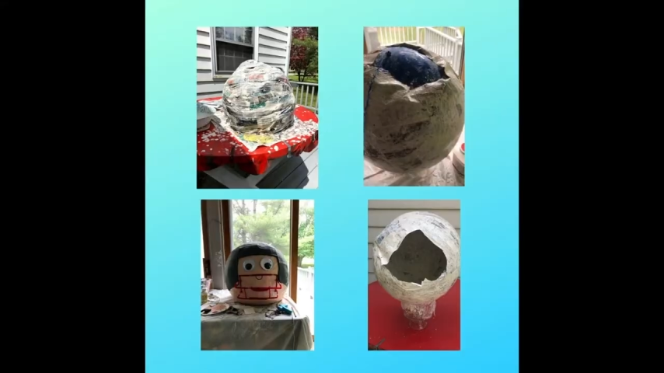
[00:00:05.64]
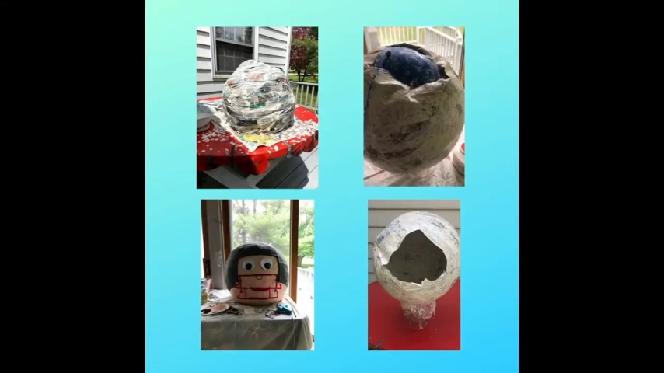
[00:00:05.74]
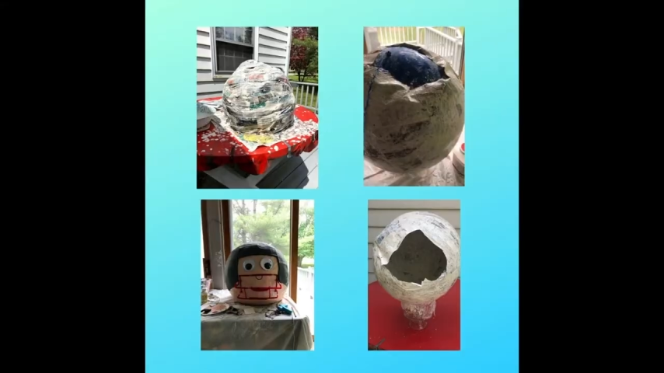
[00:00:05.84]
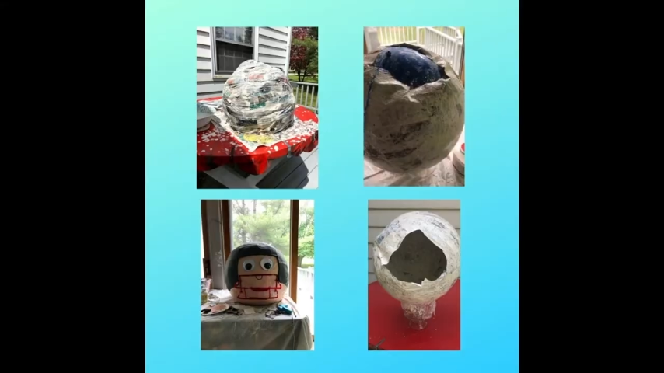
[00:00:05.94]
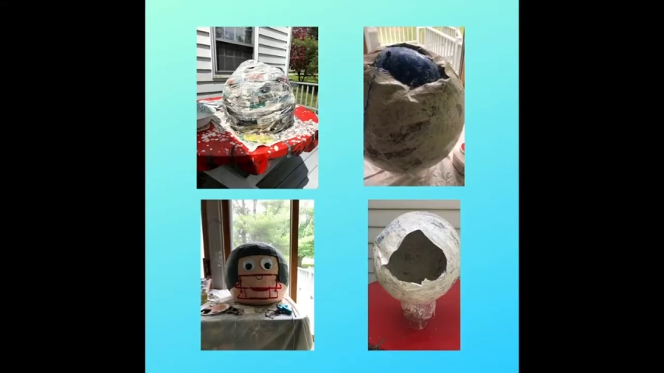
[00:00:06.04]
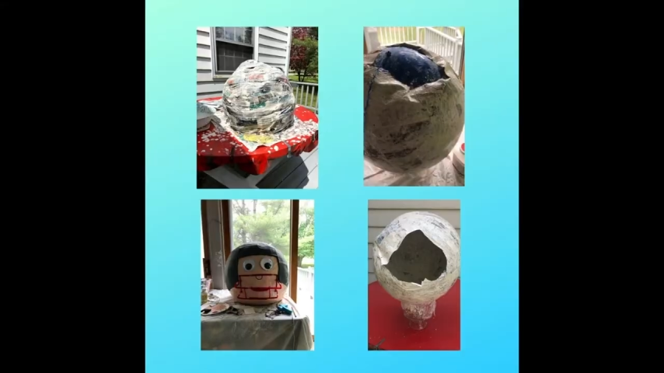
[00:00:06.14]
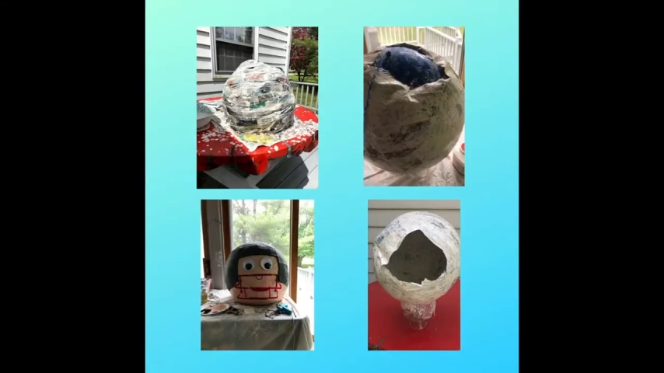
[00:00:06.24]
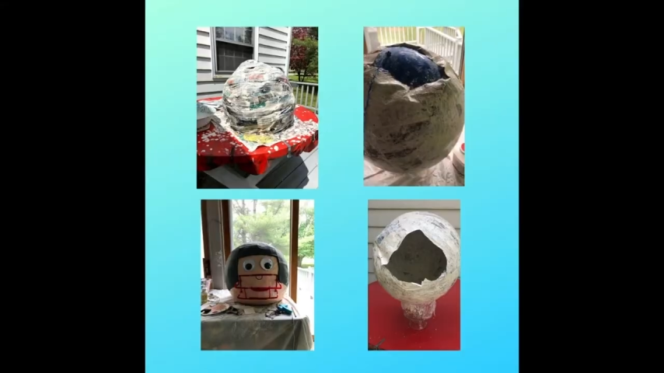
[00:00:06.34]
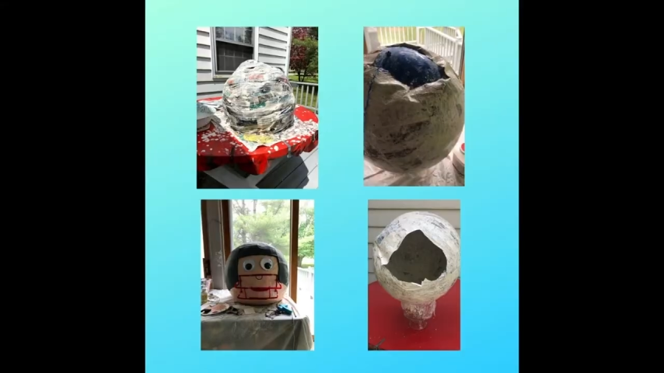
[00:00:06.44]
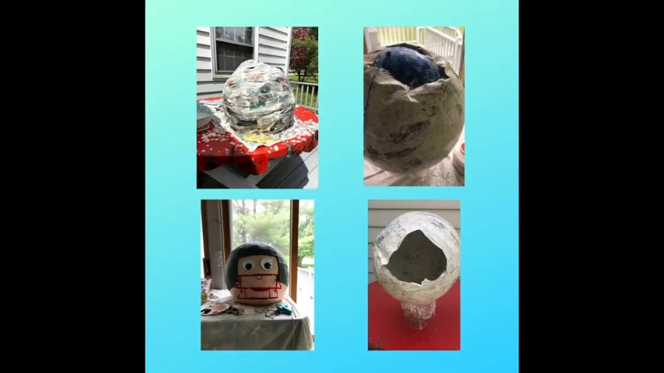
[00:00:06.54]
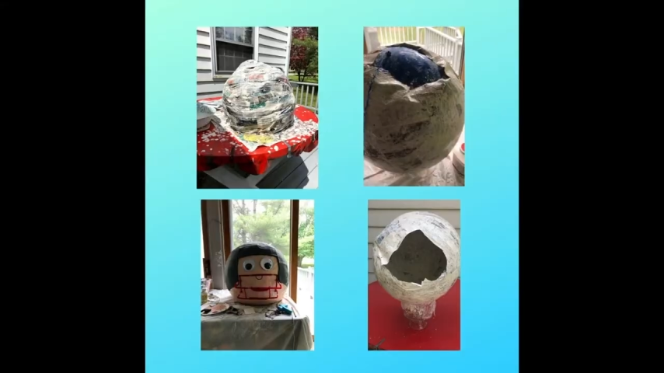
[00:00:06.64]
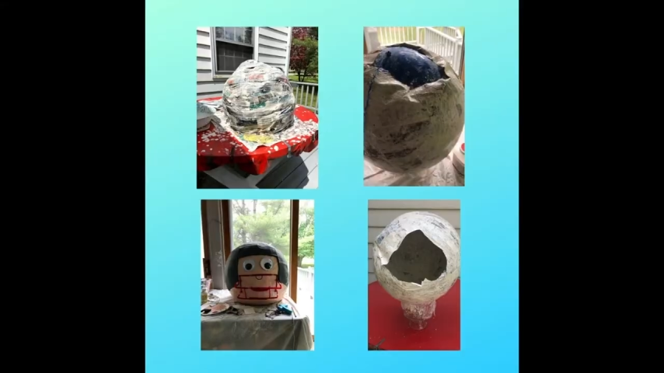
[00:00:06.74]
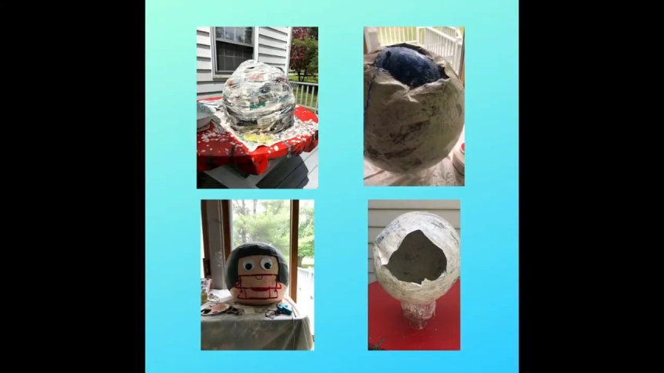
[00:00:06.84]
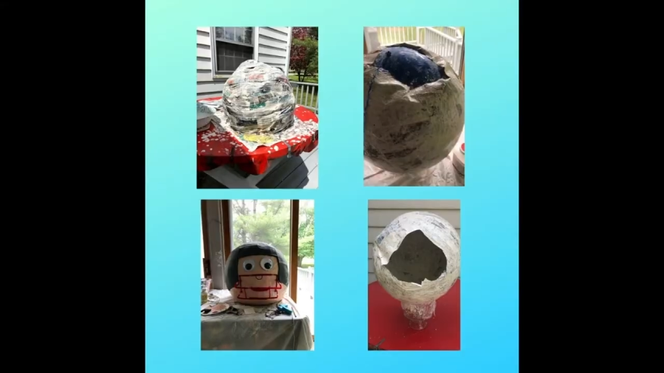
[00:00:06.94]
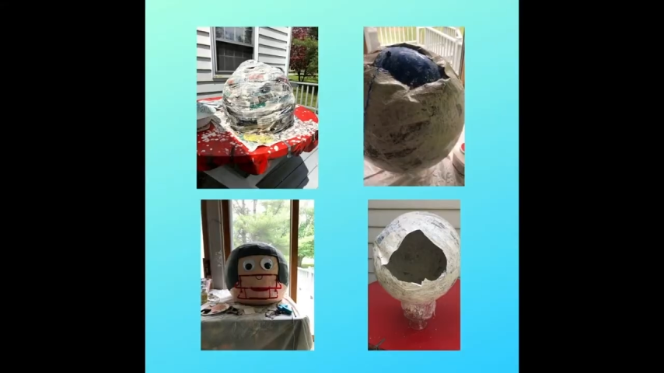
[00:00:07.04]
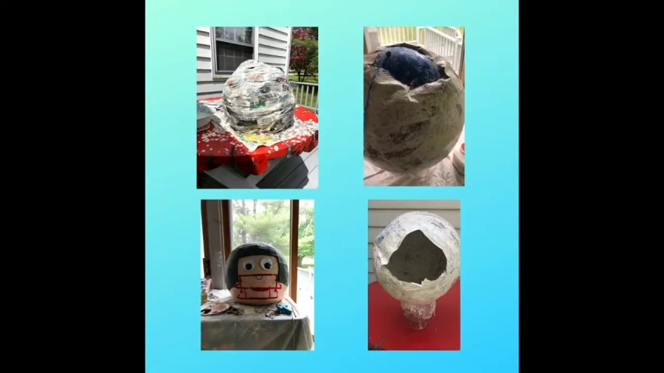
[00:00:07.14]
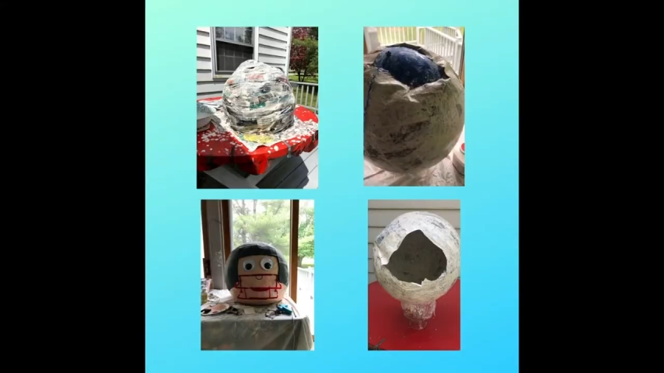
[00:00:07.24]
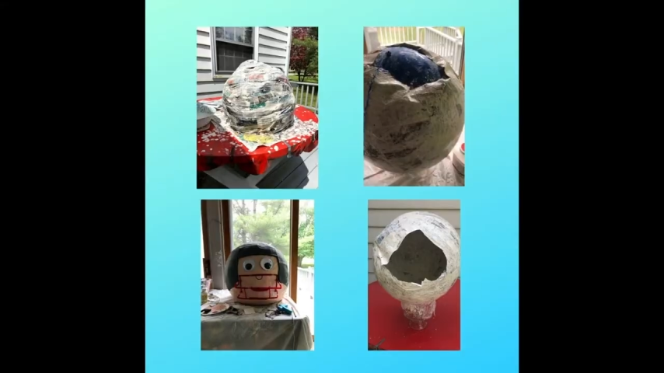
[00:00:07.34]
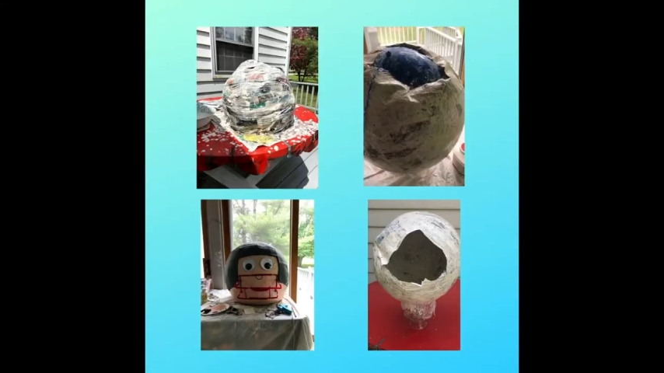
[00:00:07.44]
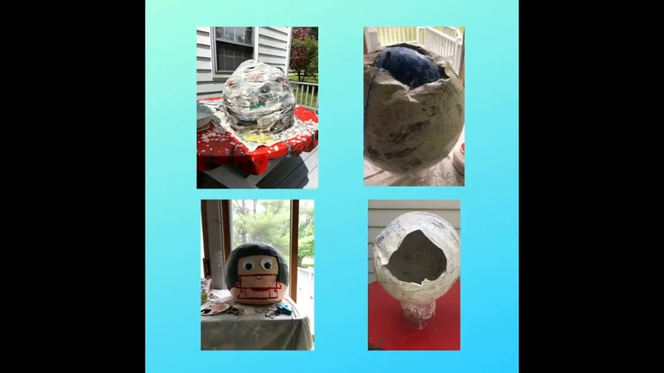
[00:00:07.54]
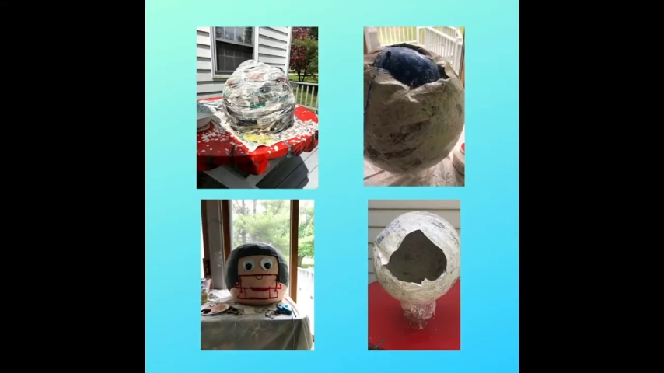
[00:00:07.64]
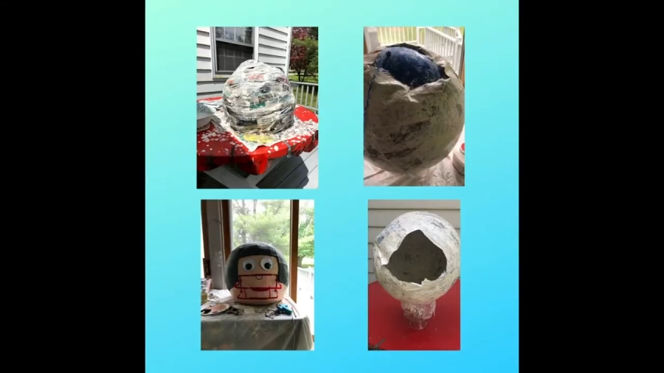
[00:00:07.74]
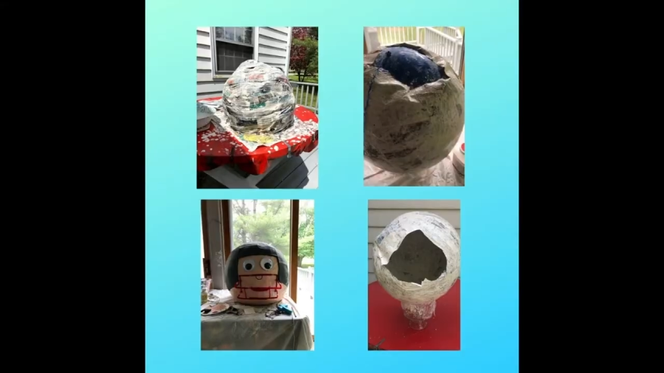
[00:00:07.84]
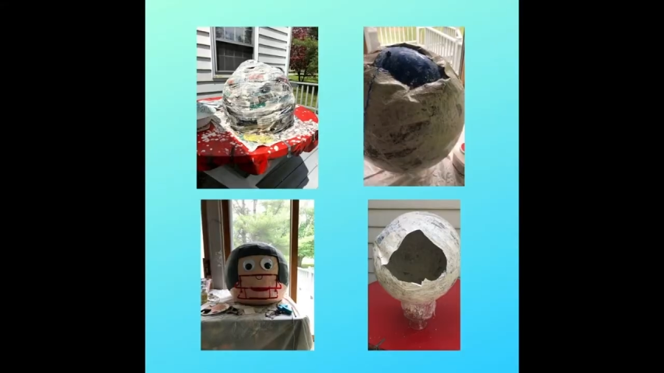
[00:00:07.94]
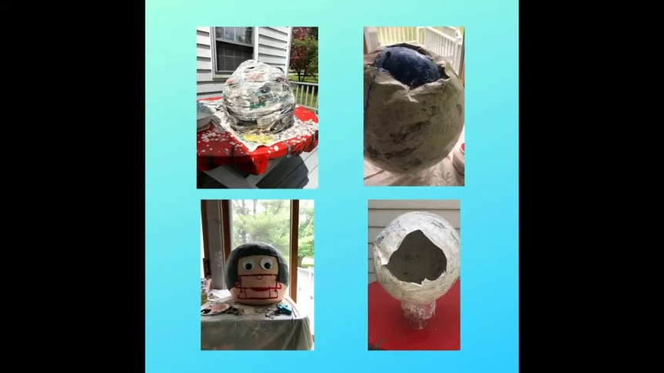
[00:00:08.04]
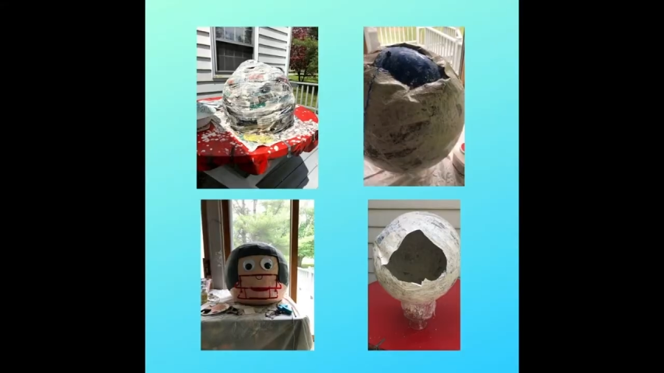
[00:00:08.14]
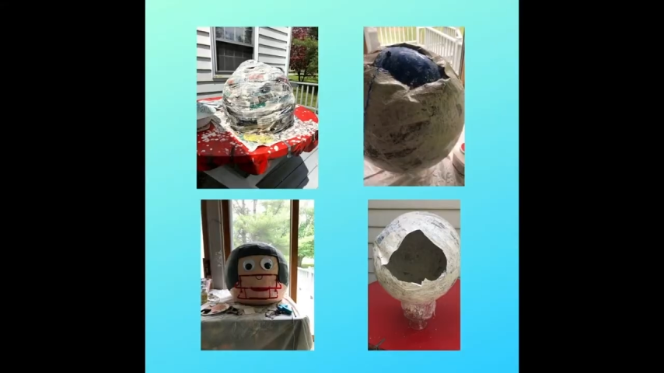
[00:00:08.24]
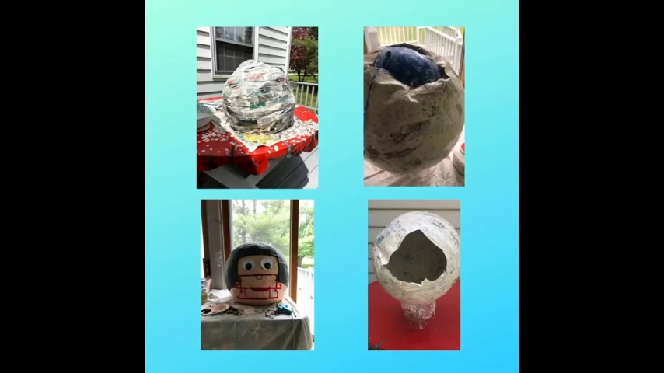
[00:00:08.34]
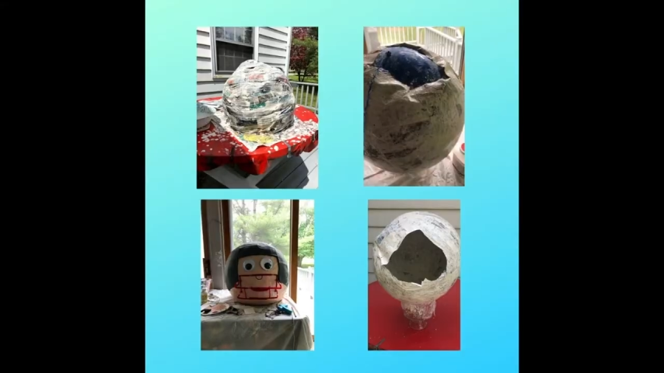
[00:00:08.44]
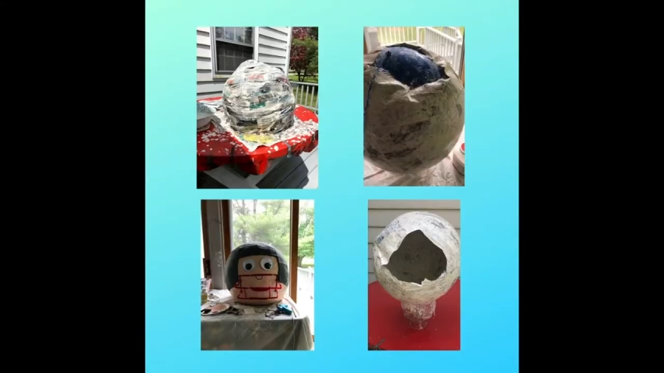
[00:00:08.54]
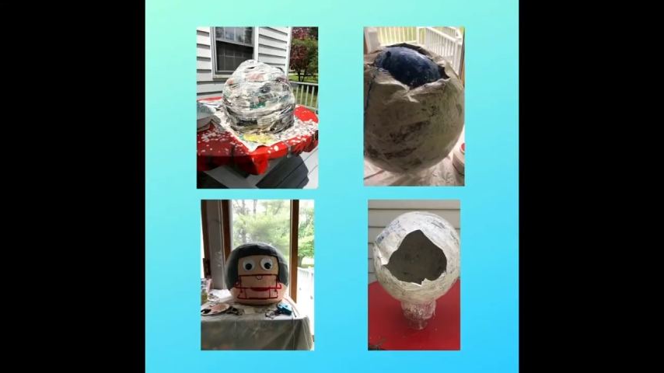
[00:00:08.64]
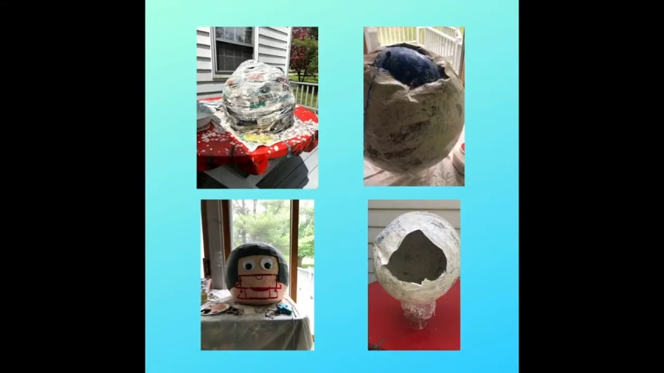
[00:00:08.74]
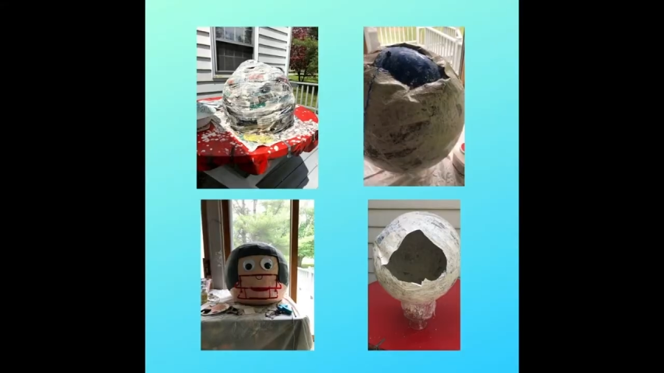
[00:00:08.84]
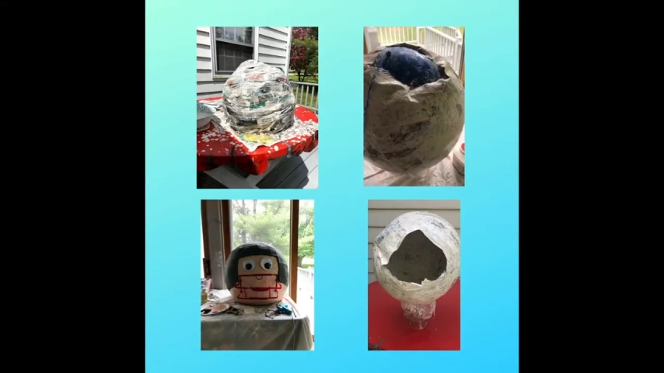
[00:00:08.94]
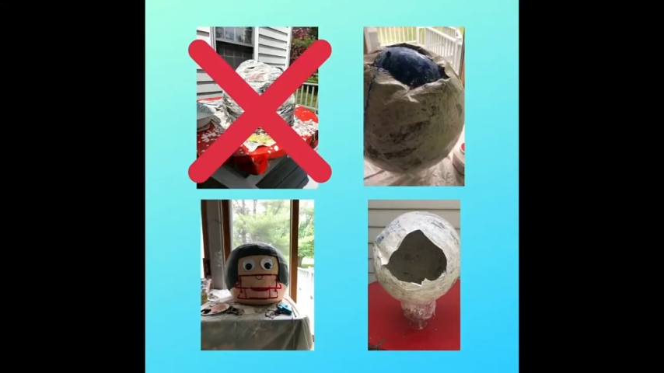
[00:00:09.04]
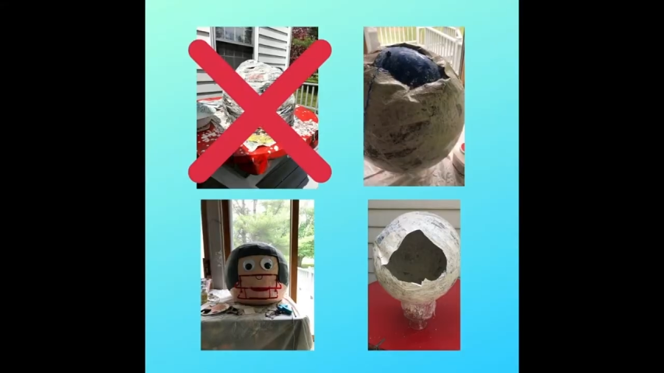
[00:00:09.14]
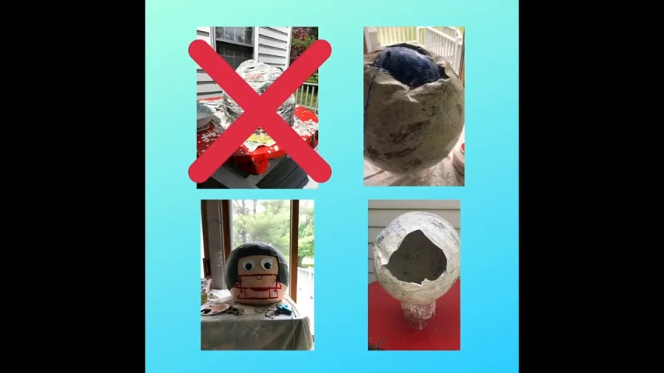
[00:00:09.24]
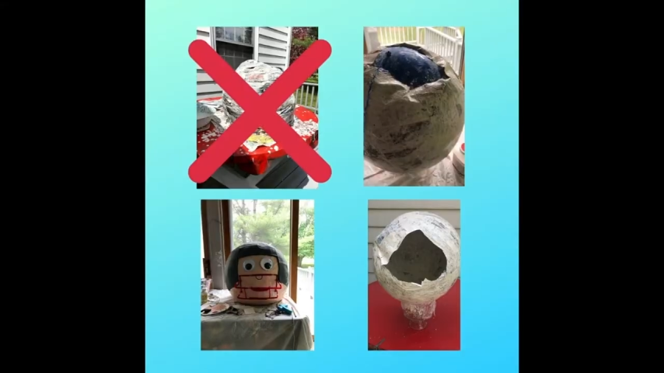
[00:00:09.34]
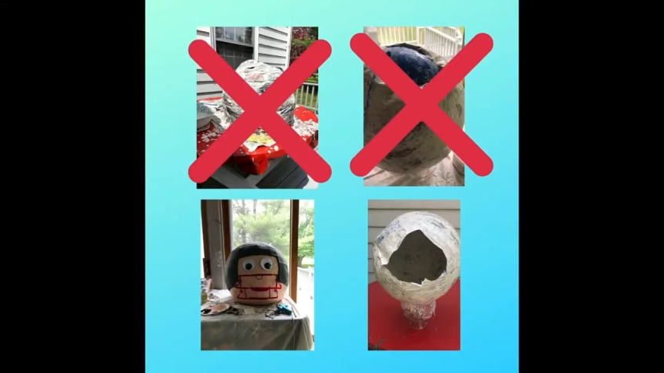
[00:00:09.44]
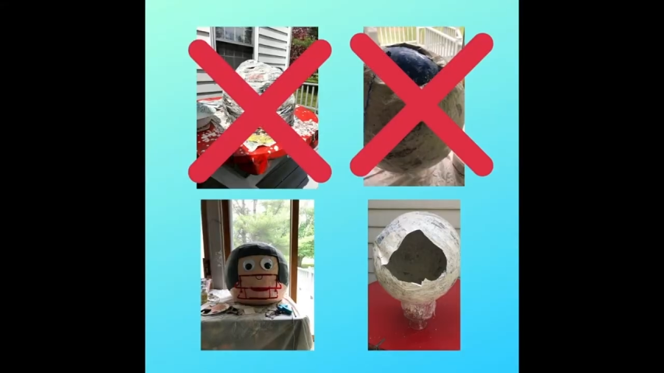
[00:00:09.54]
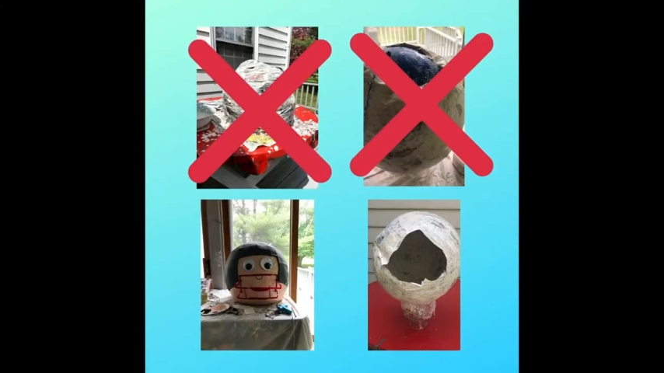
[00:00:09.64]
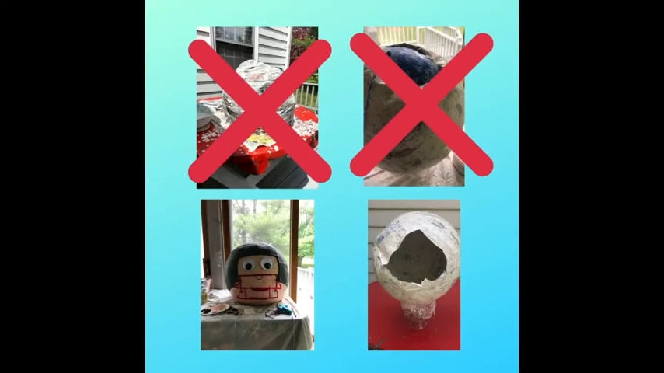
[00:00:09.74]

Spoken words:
(no speaker visible)